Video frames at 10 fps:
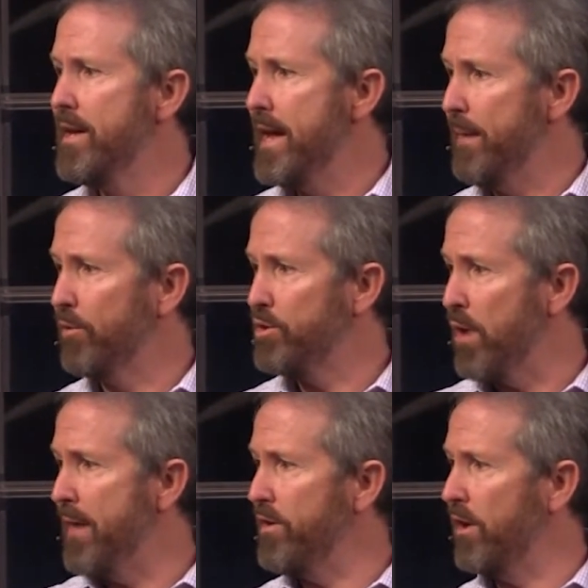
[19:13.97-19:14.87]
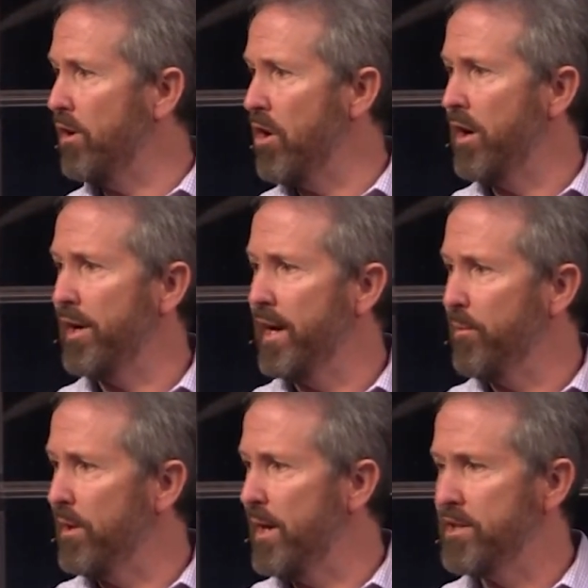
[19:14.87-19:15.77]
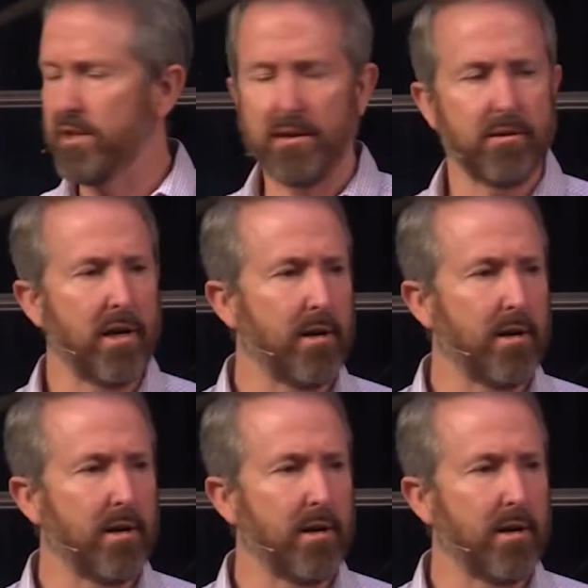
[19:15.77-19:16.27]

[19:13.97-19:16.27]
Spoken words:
And we're driving along, and I realized that